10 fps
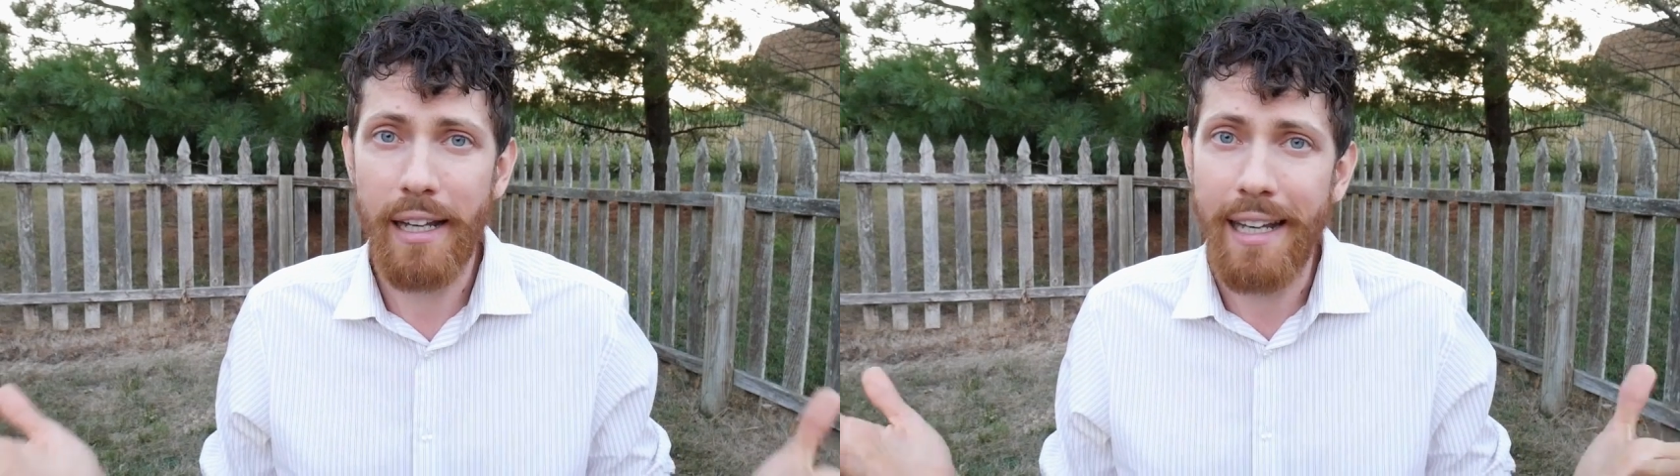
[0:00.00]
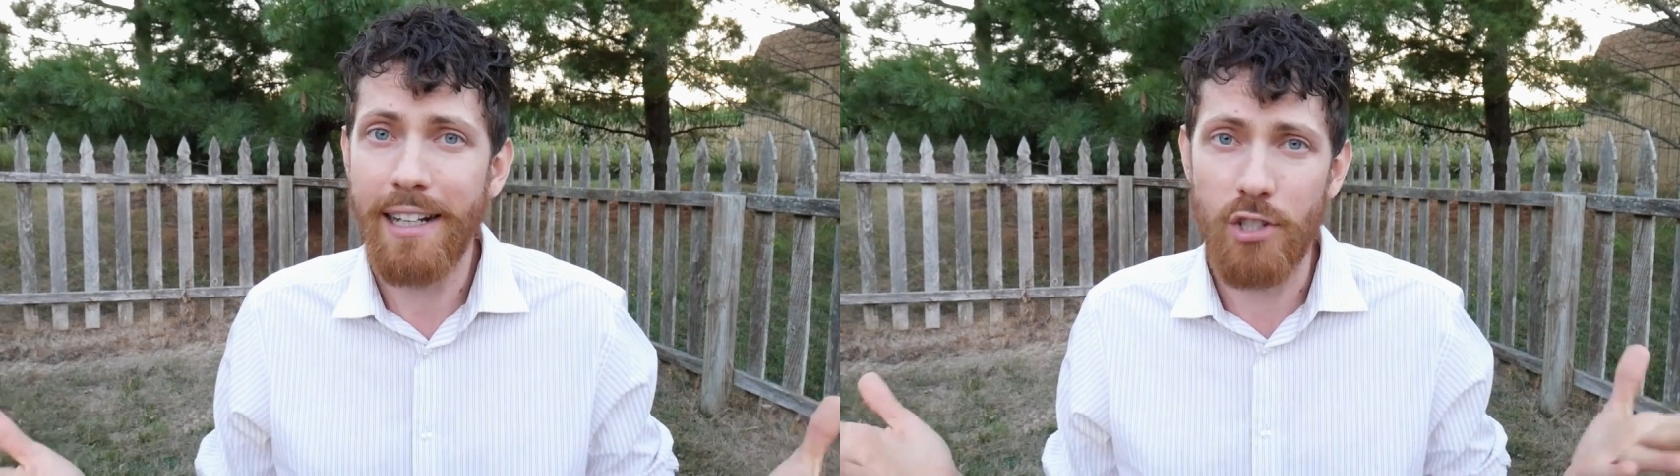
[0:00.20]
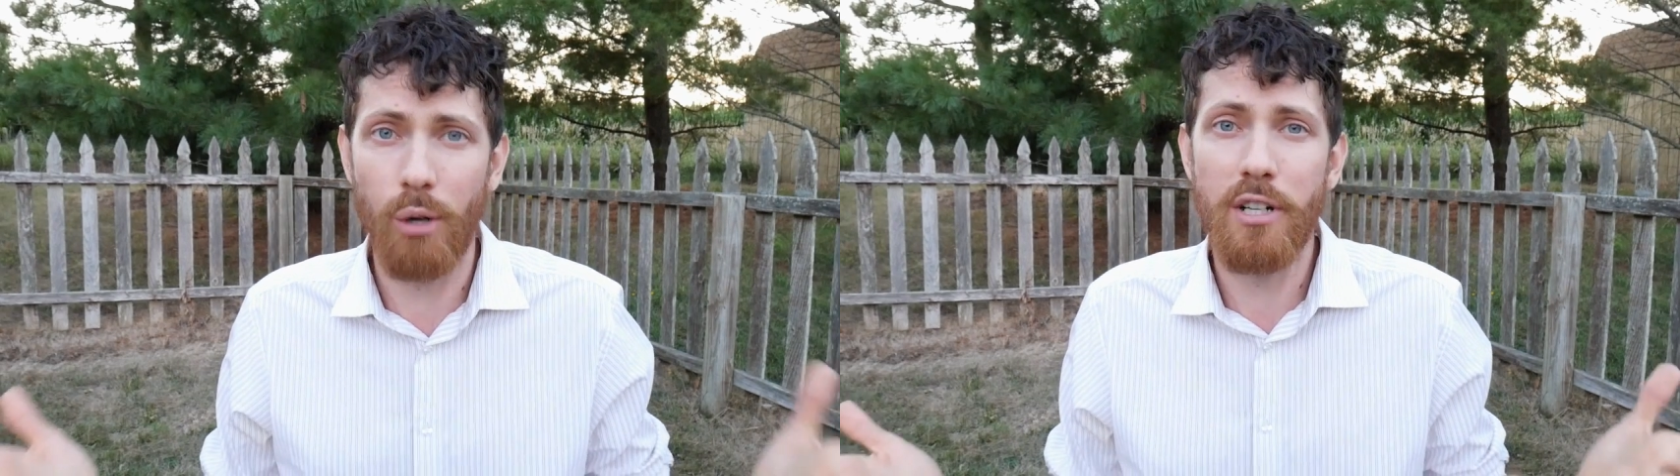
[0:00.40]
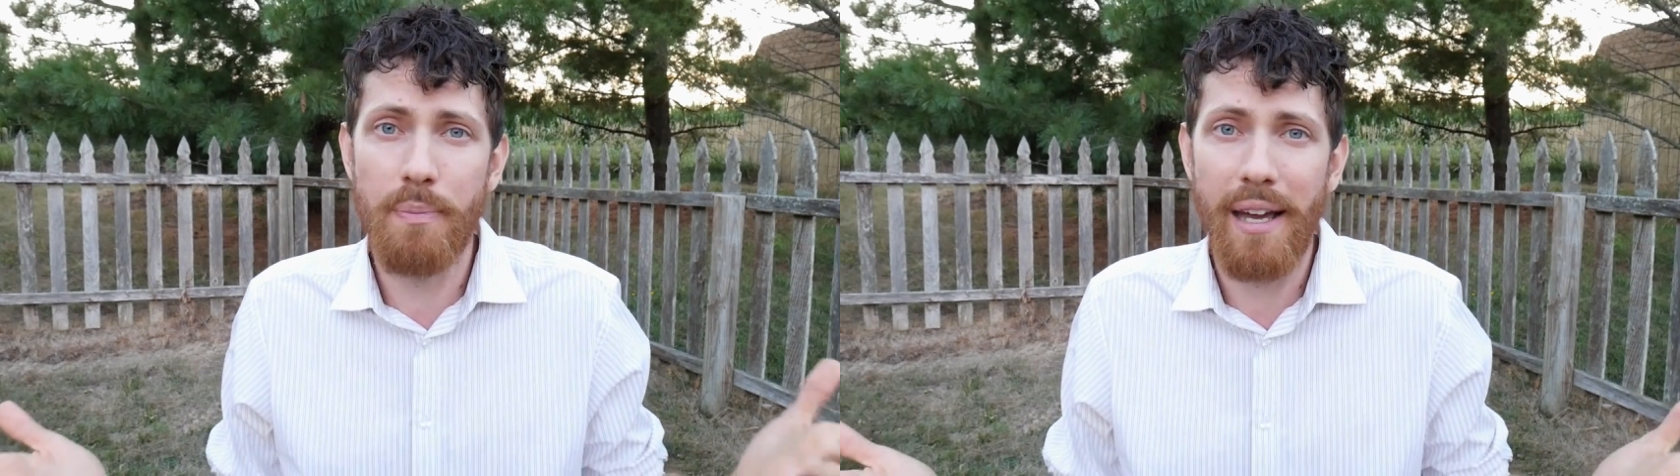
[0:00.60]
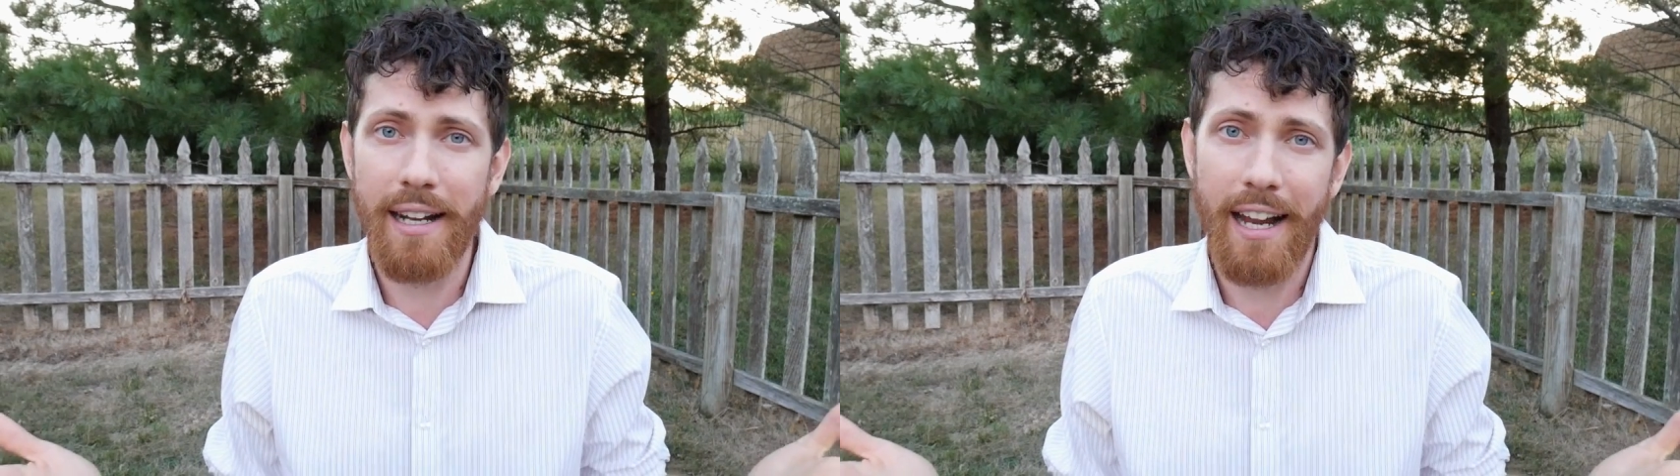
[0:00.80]
eating so much
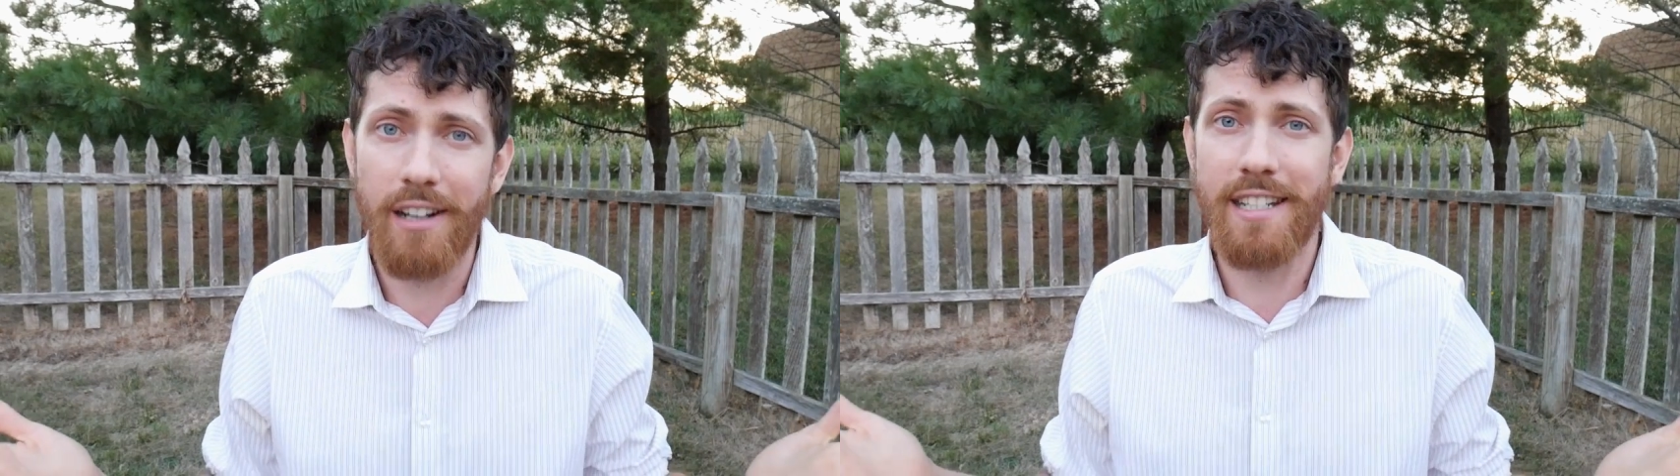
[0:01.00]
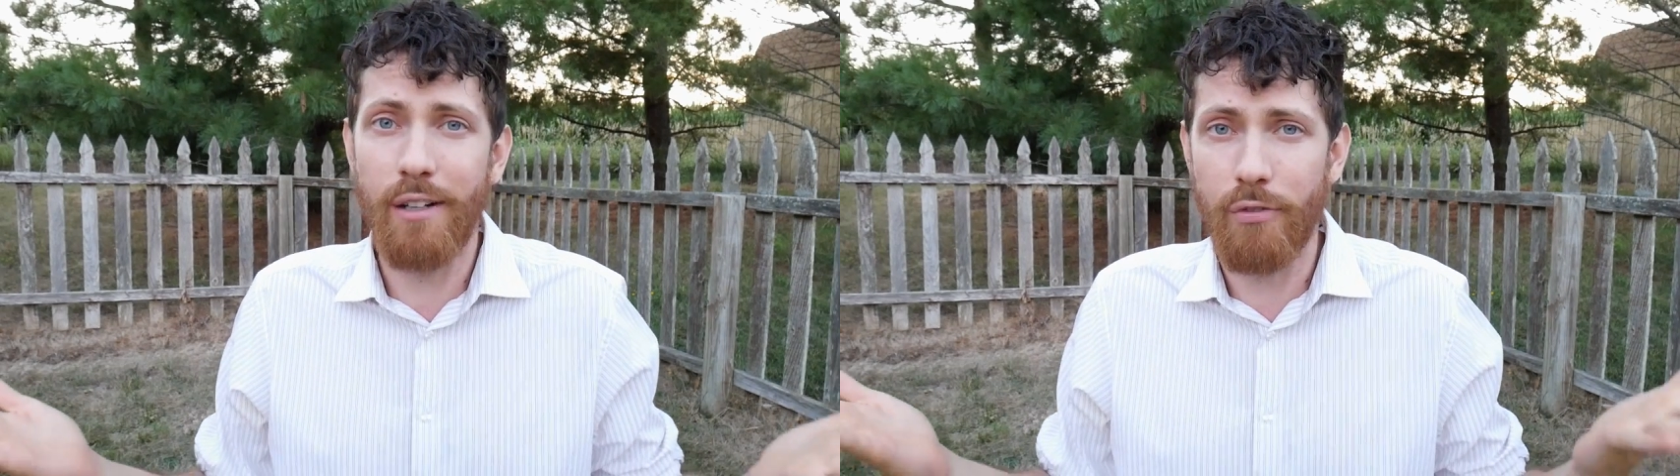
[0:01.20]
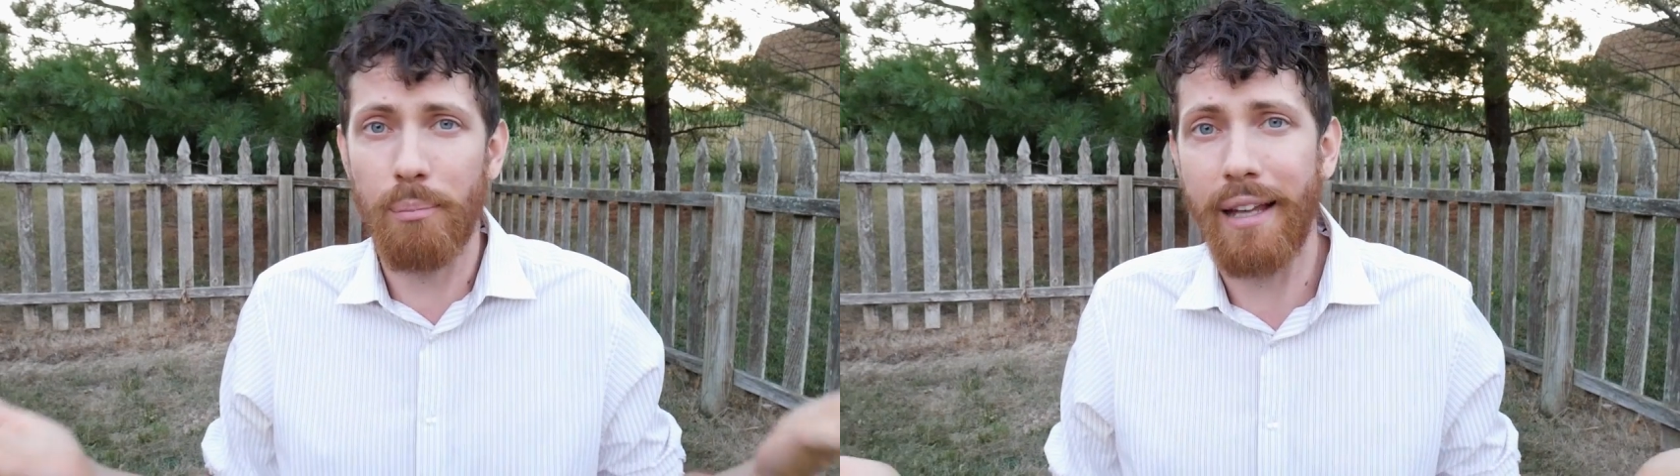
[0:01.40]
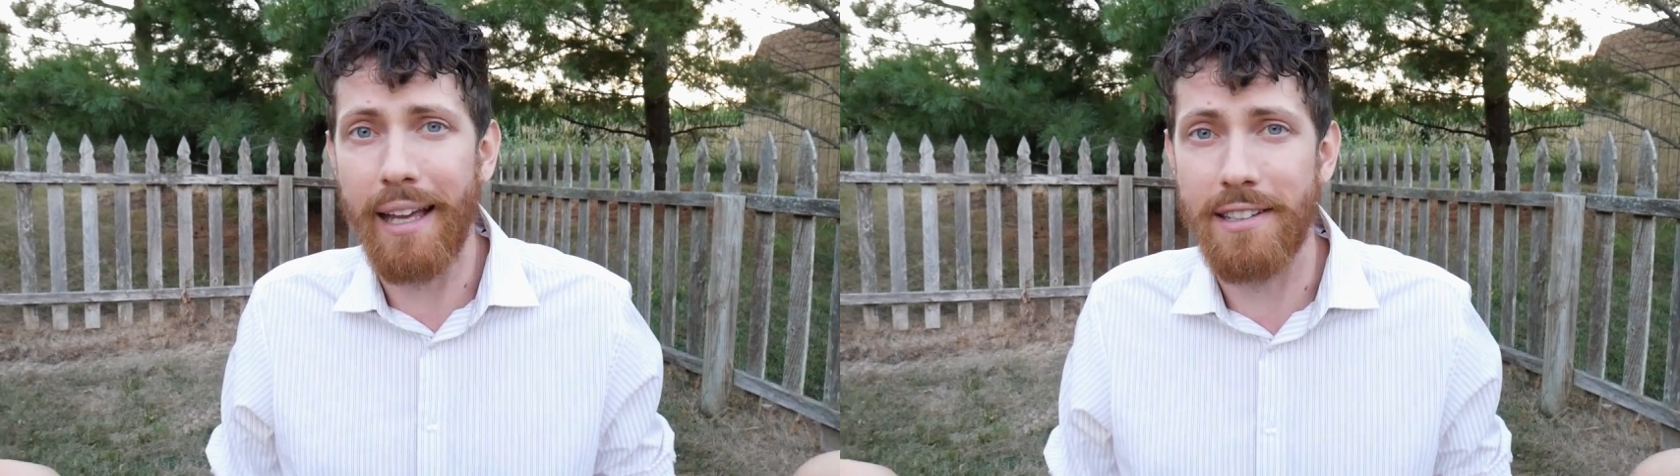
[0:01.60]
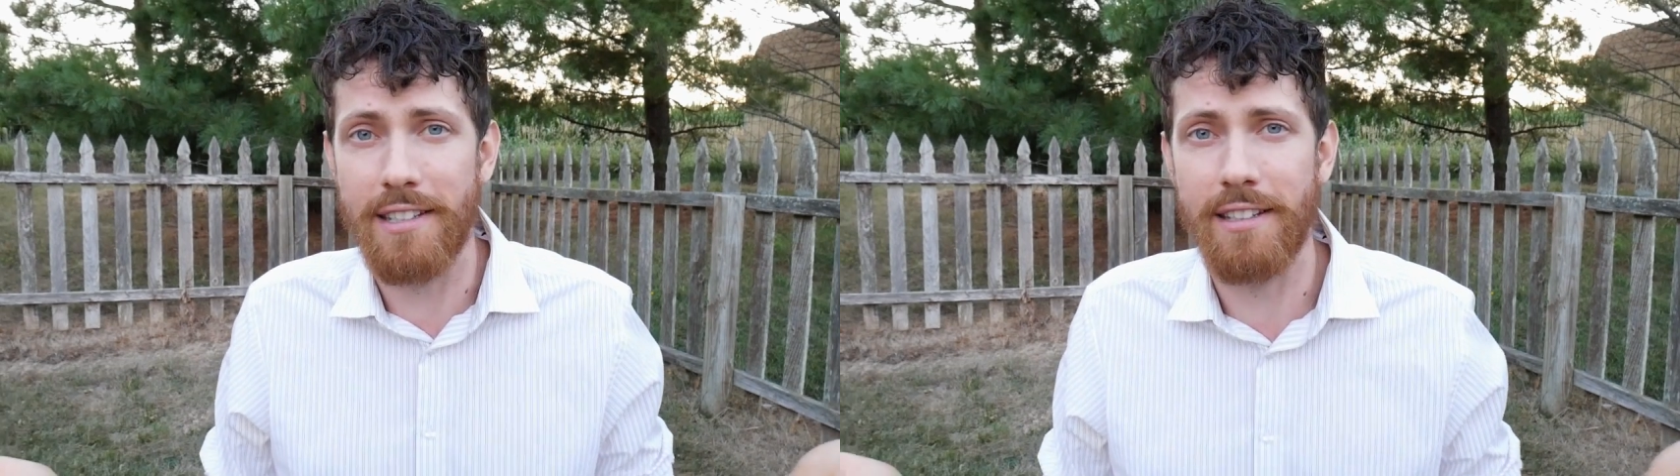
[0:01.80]
beta carotene from
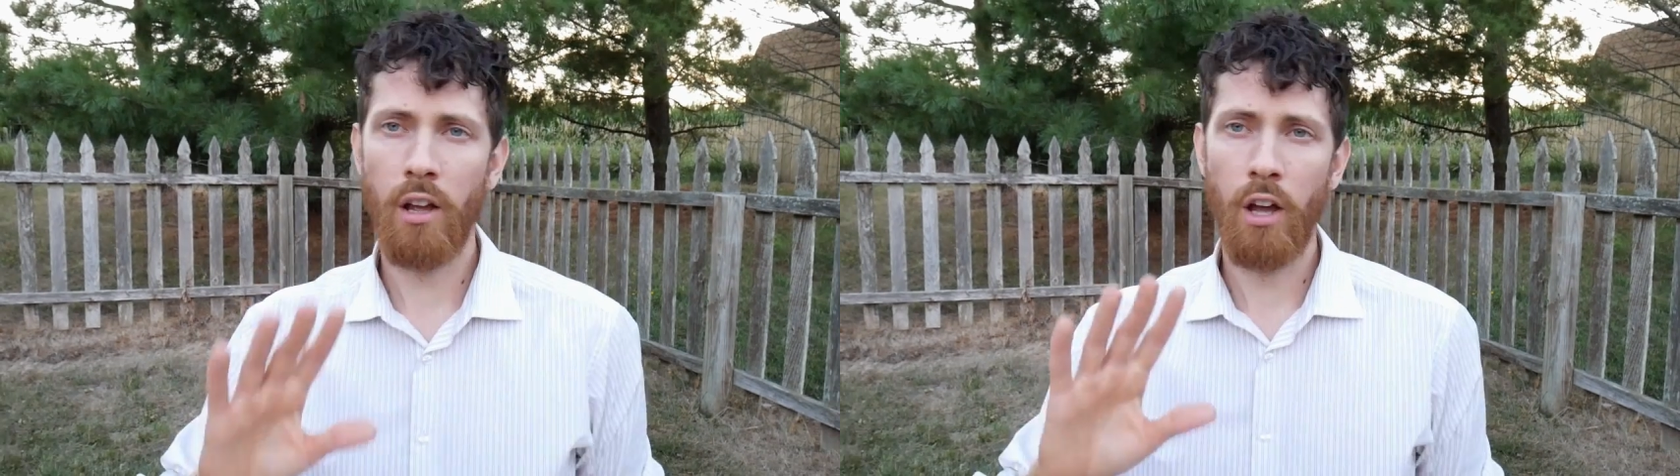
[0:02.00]
plants?